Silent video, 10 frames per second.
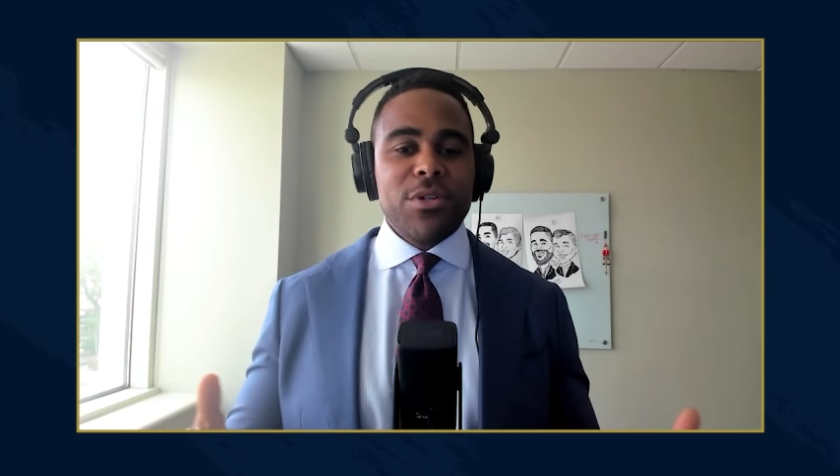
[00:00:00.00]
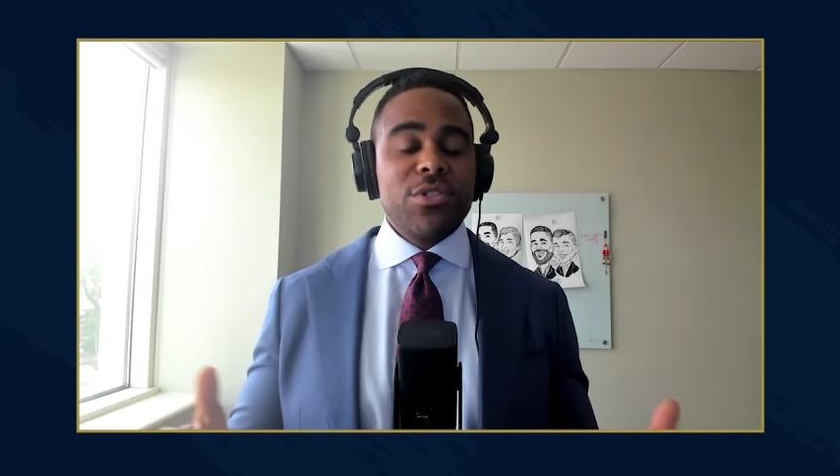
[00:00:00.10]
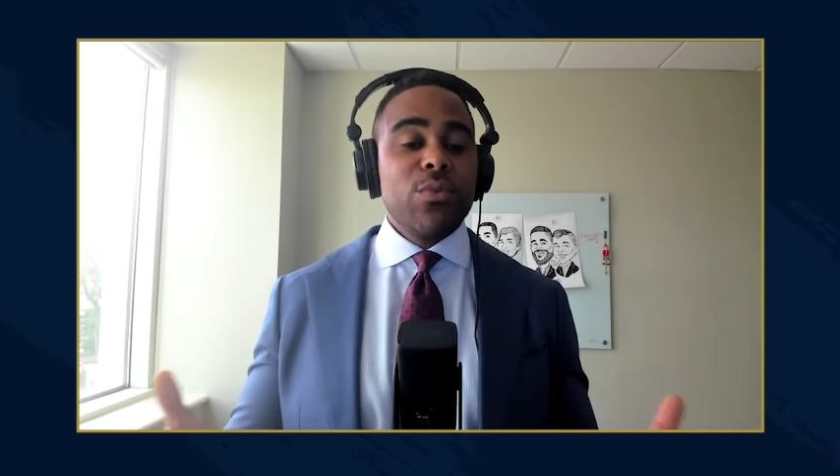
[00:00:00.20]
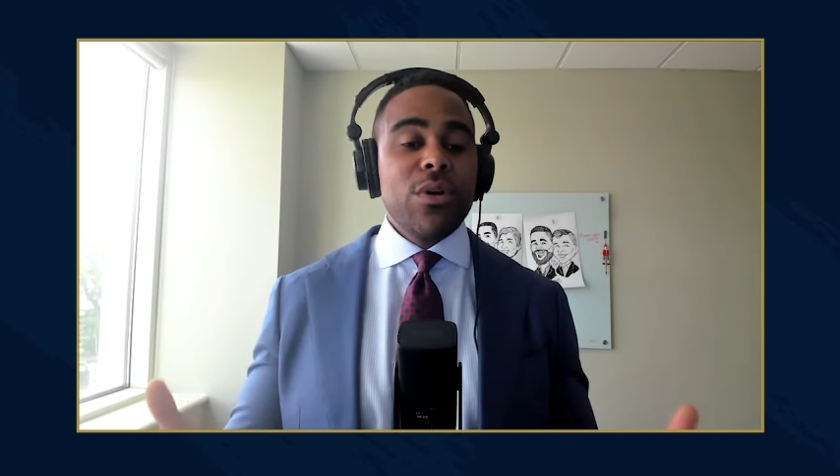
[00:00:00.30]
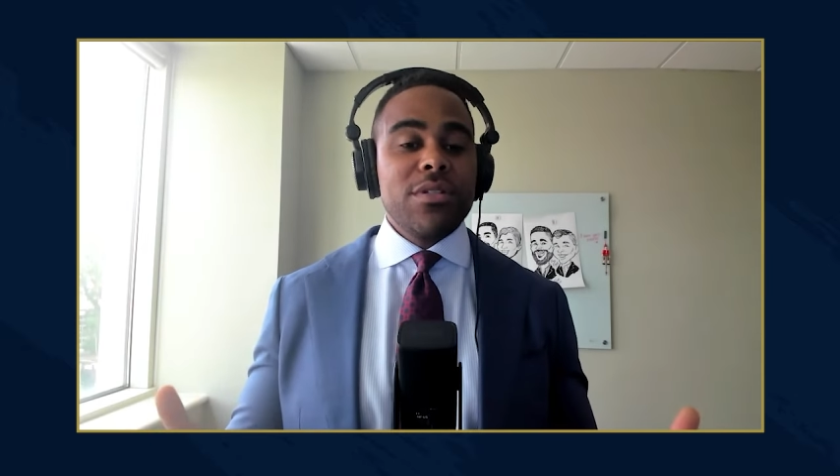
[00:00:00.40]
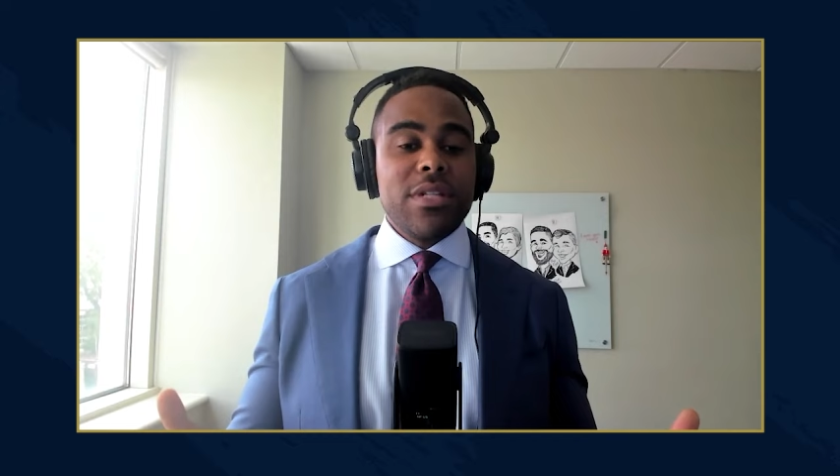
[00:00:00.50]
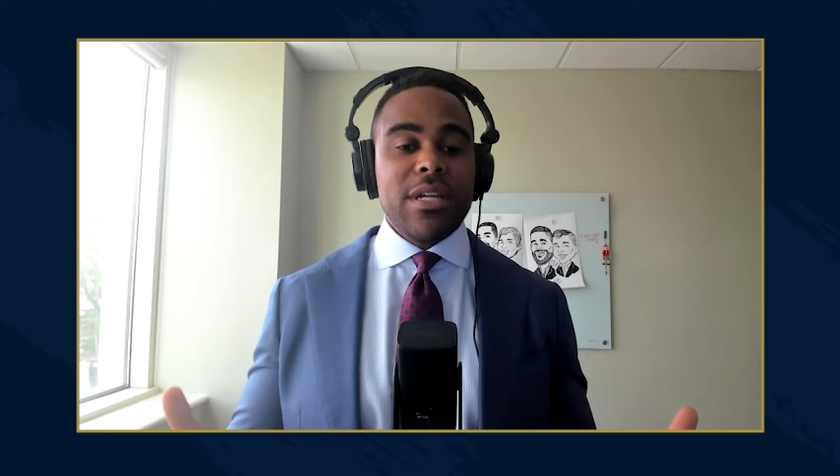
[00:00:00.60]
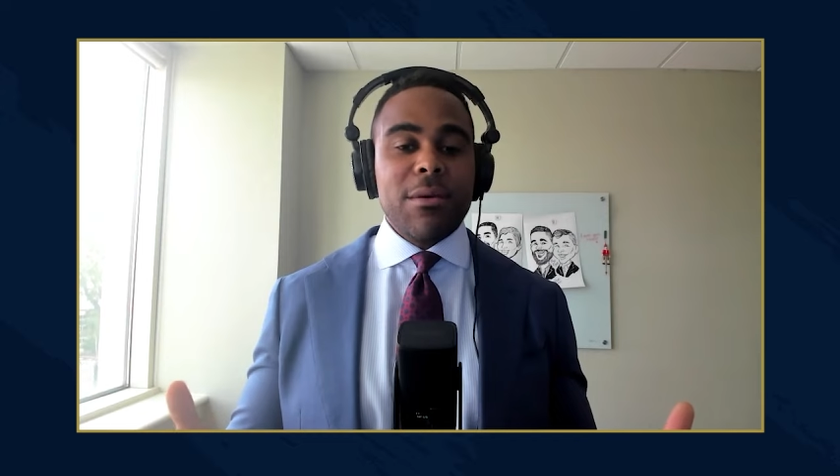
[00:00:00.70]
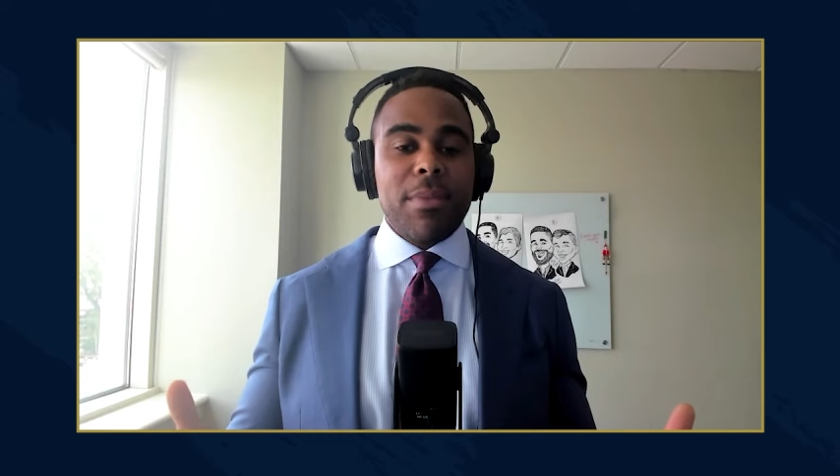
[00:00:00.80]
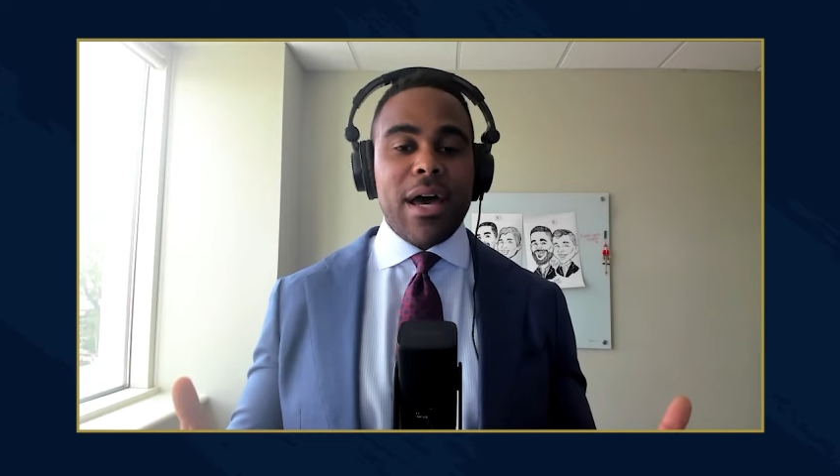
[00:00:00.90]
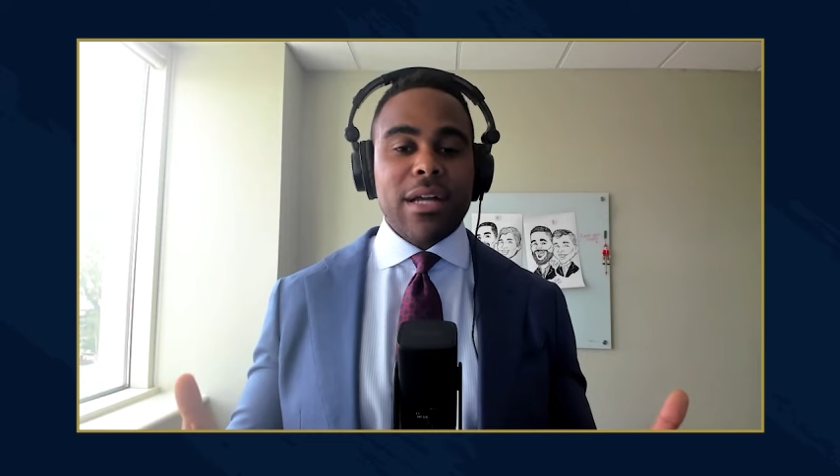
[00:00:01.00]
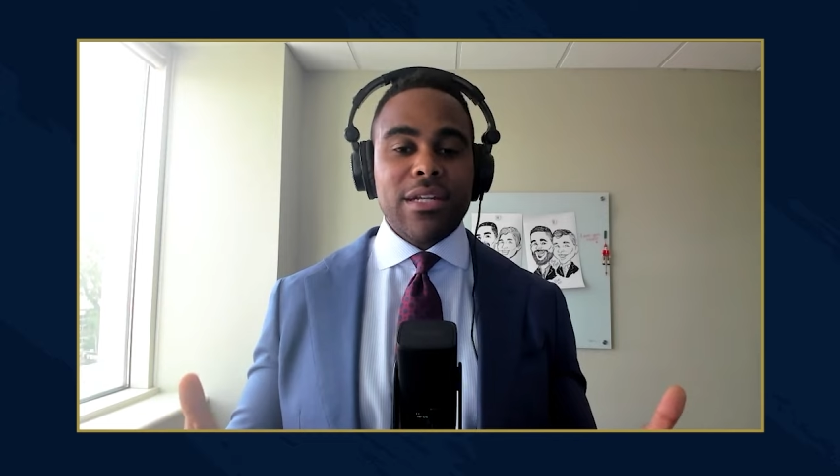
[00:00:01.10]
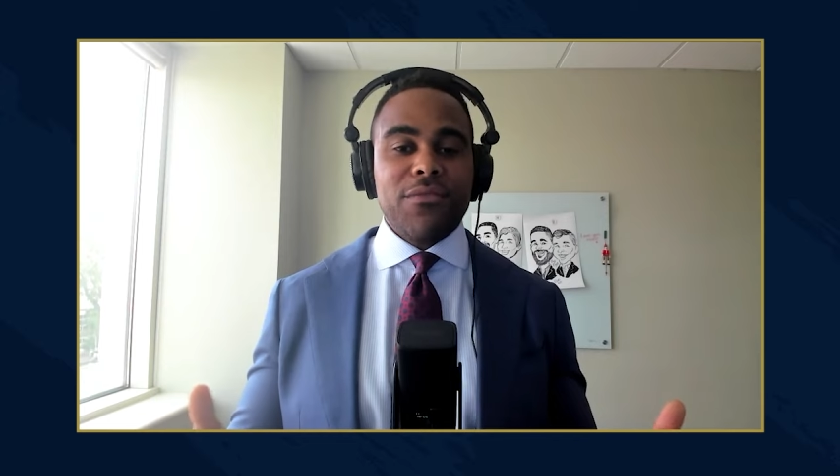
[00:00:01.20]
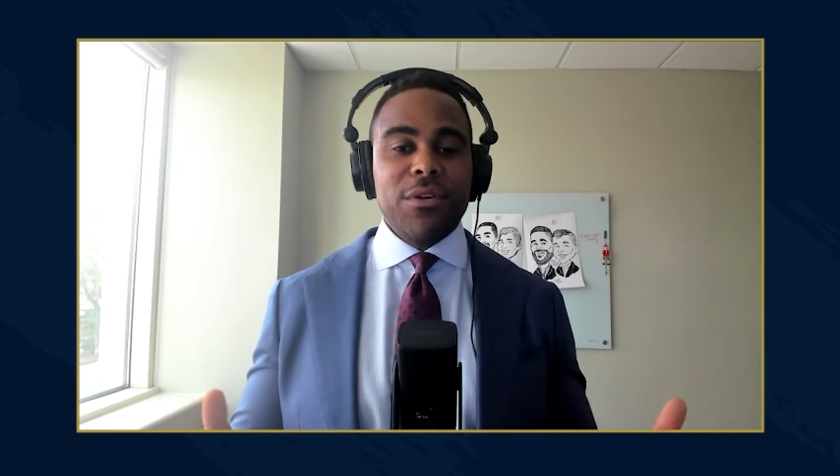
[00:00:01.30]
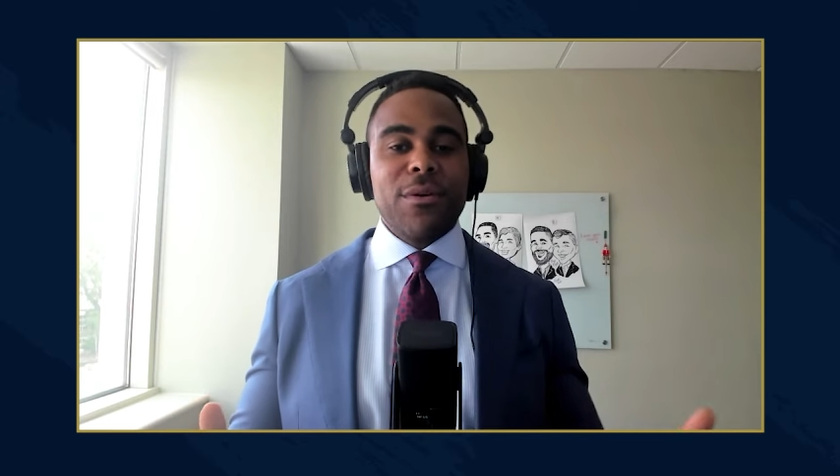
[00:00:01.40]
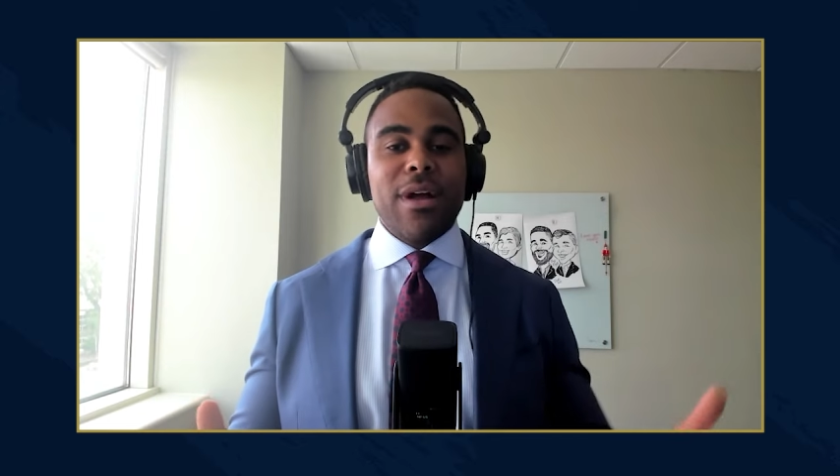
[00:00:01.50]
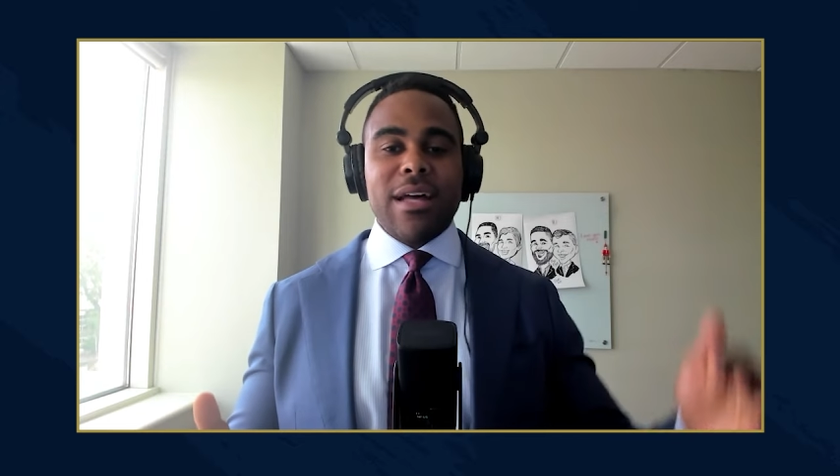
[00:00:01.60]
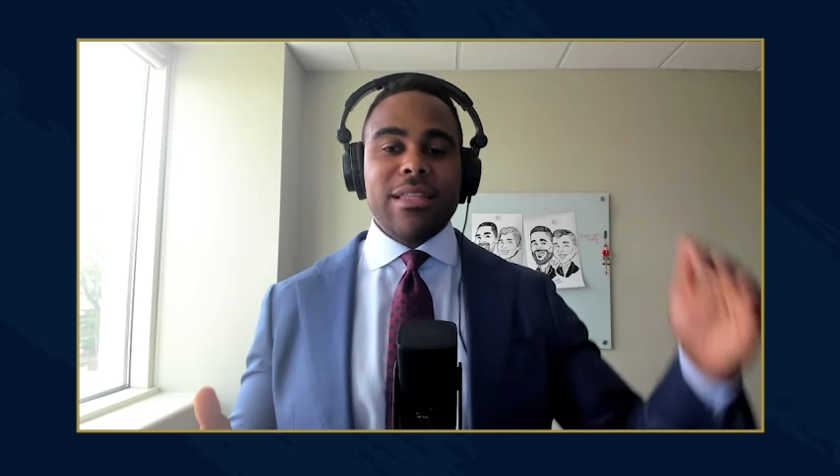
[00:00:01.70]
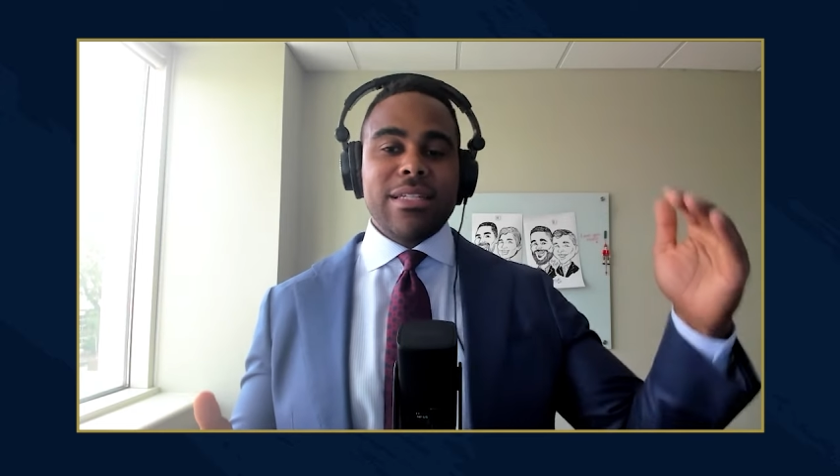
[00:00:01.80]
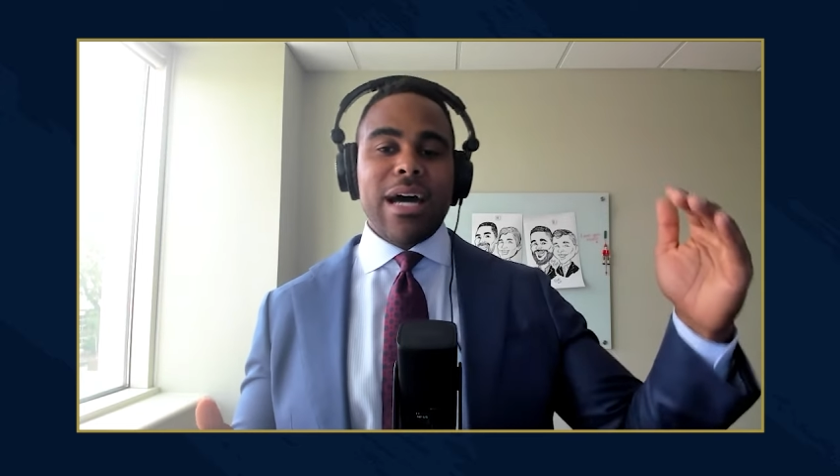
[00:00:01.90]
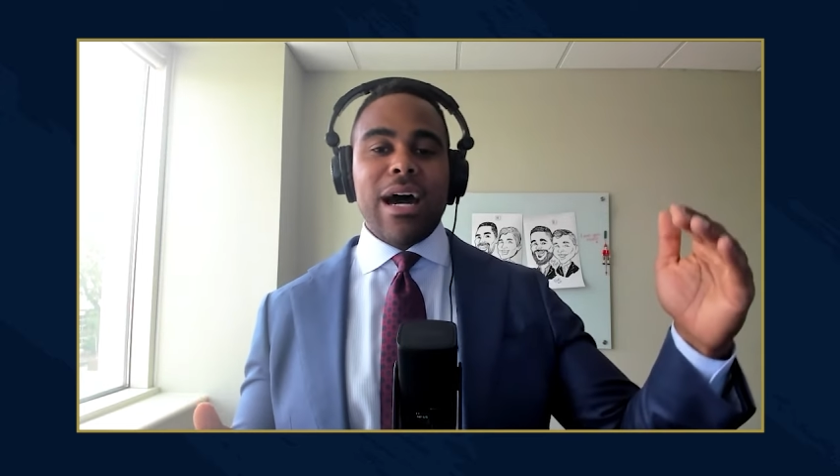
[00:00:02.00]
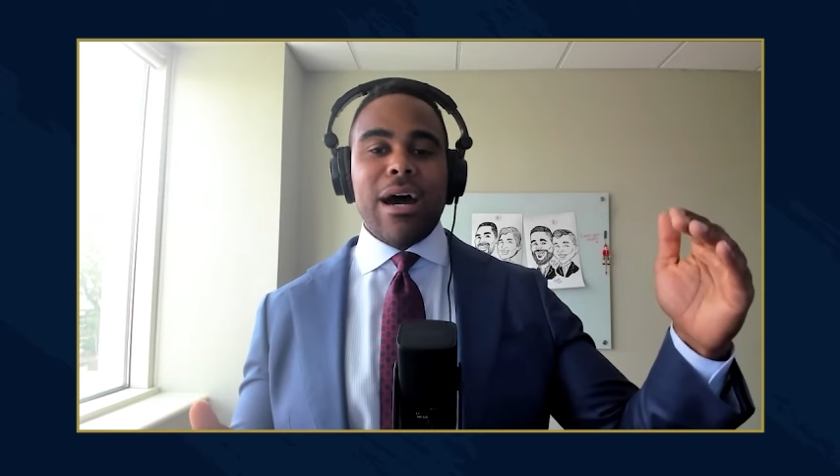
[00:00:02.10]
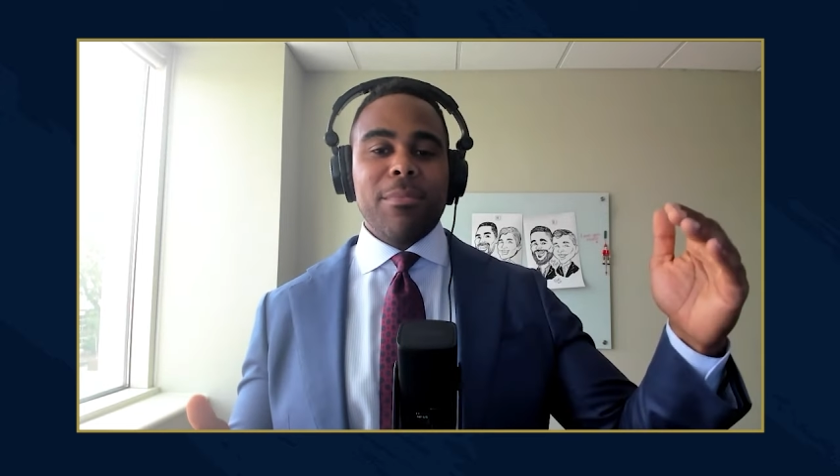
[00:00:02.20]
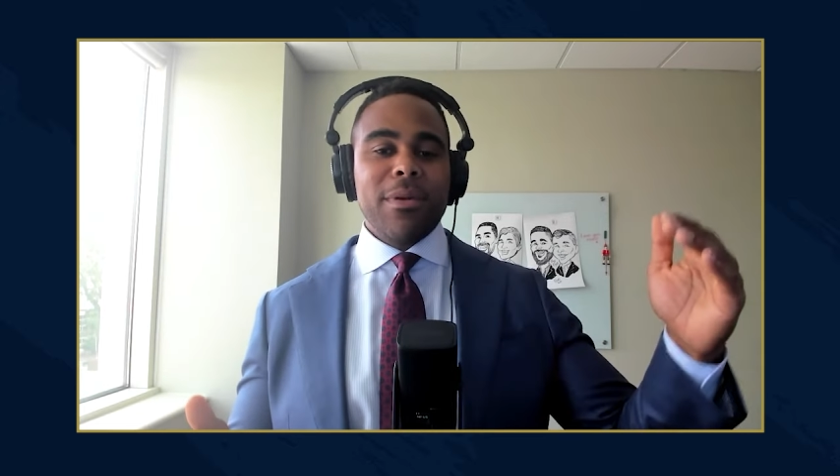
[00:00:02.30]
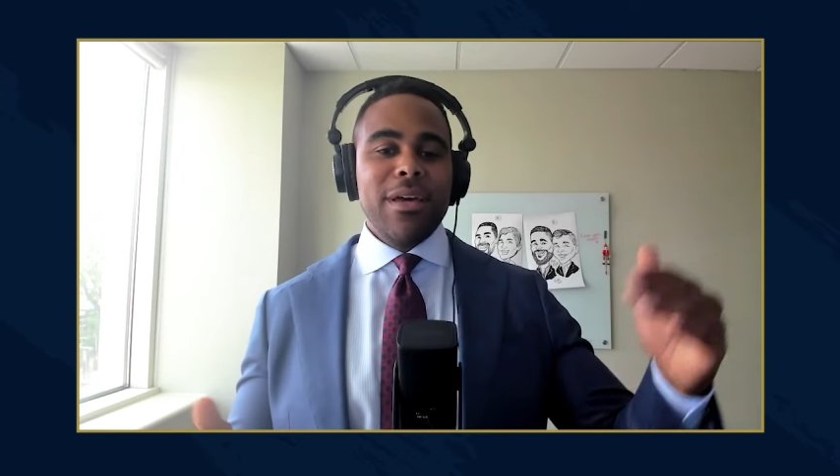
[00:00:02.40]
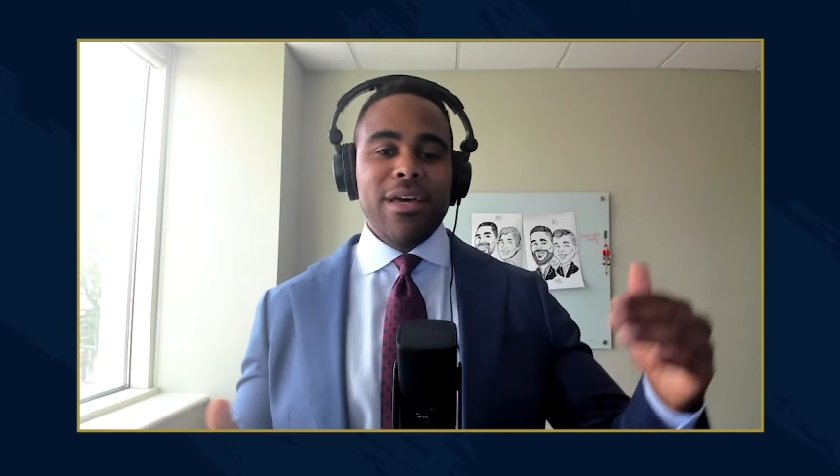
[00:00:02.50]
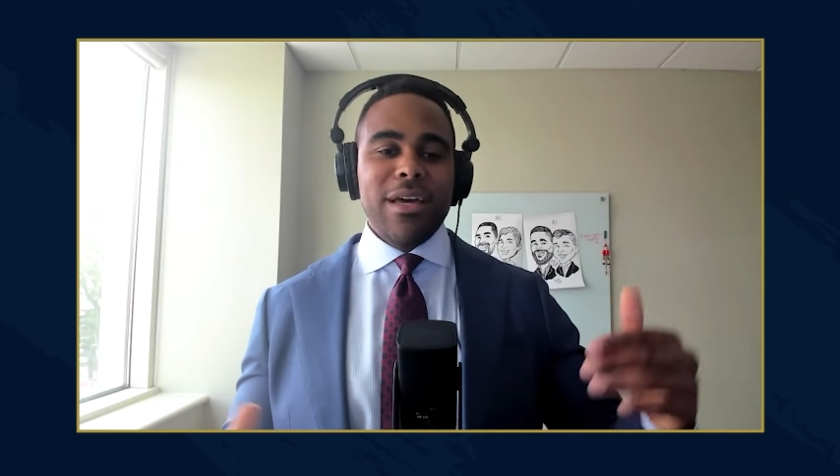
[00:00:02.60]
but you will see an impact if you are at the top